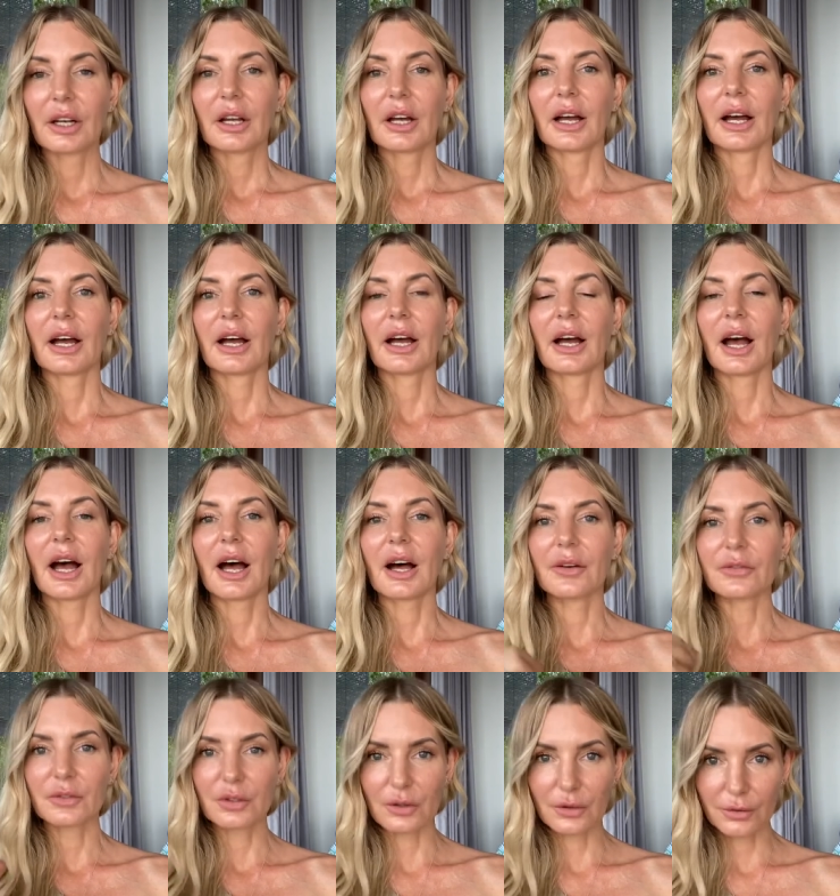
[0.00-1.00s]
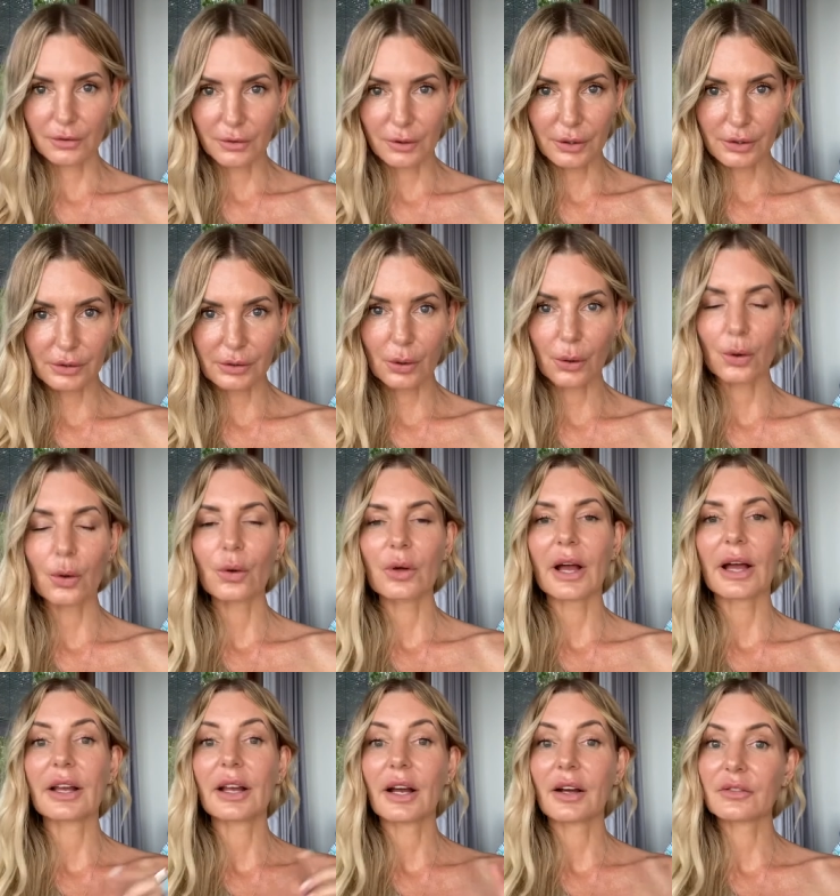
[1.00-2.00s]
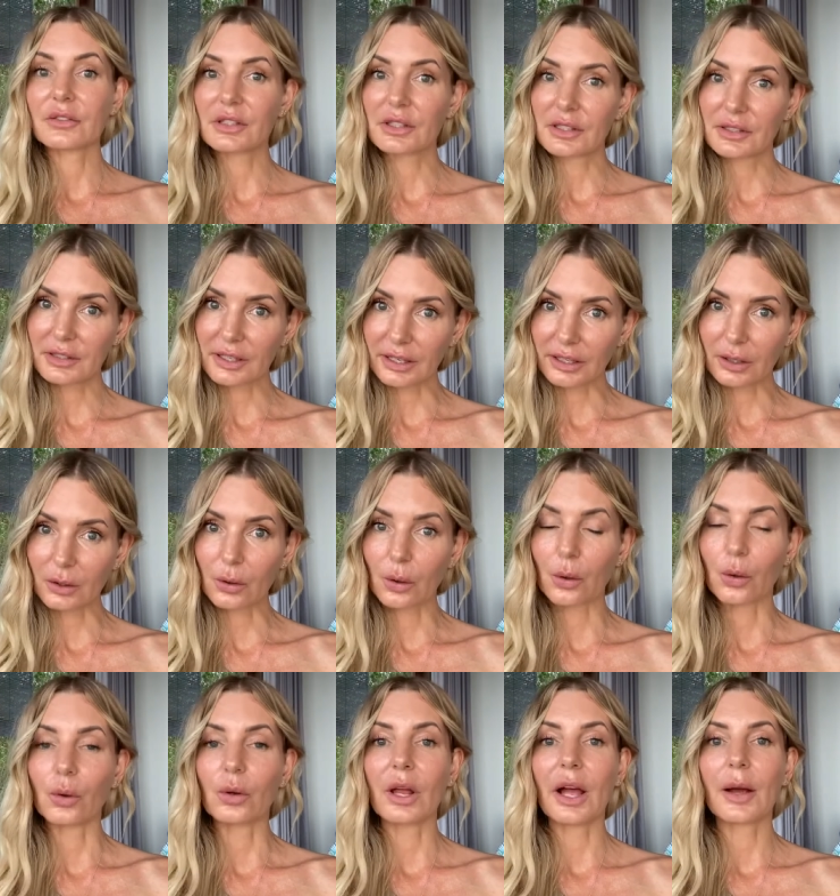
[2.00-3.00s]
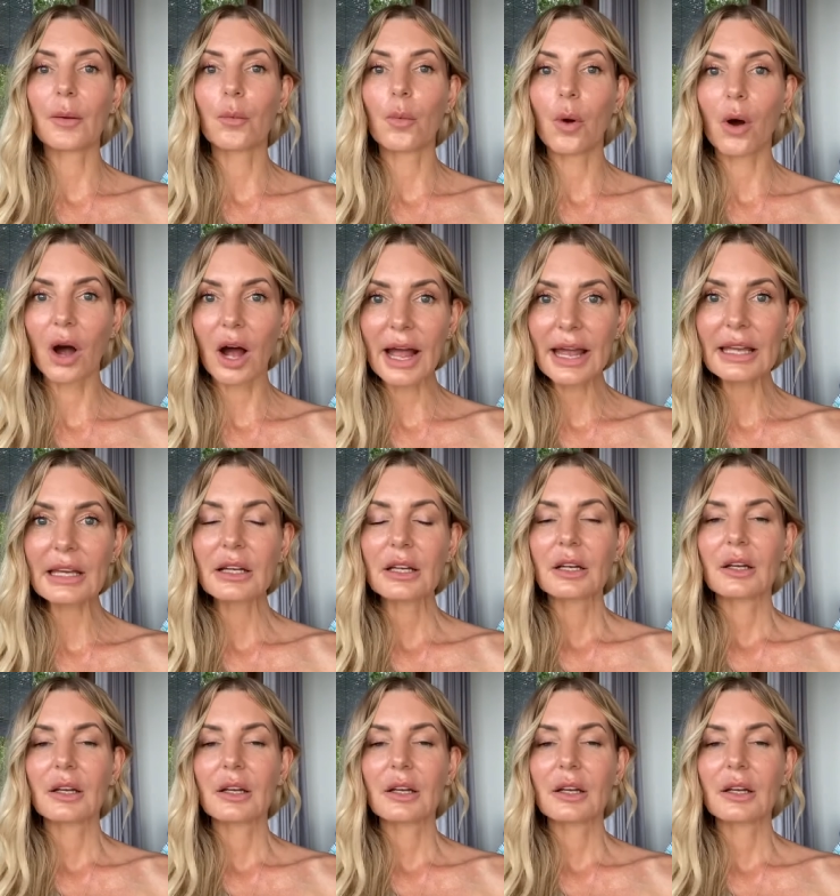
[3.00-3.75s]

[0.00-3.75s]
uh, after the first call and after the second call. And why?